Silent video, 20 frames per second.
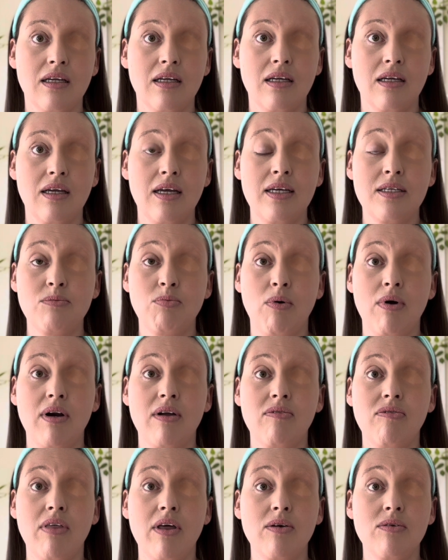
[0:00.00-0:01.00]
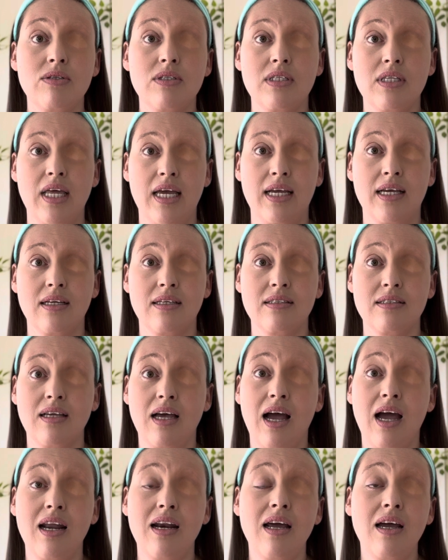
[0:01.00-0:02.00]
it's one of those things,
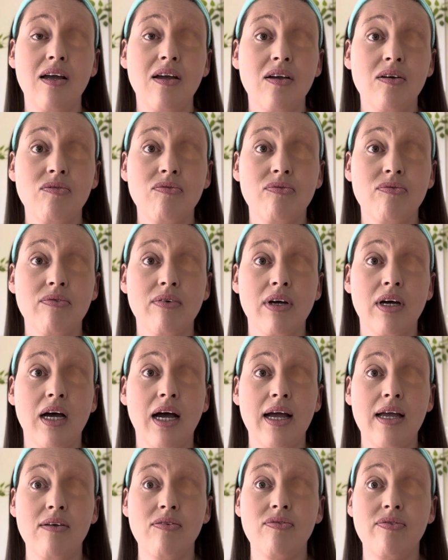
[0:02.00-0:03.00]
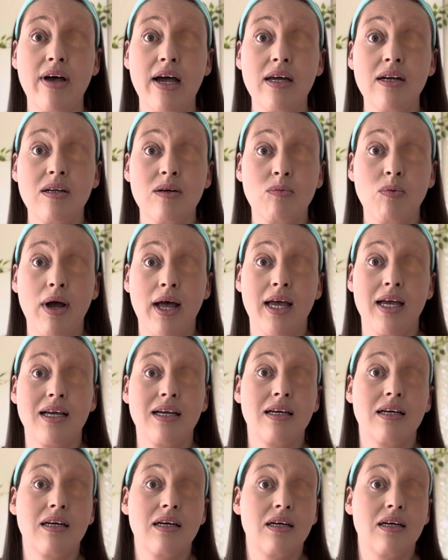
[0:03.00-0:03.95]
and I have found a way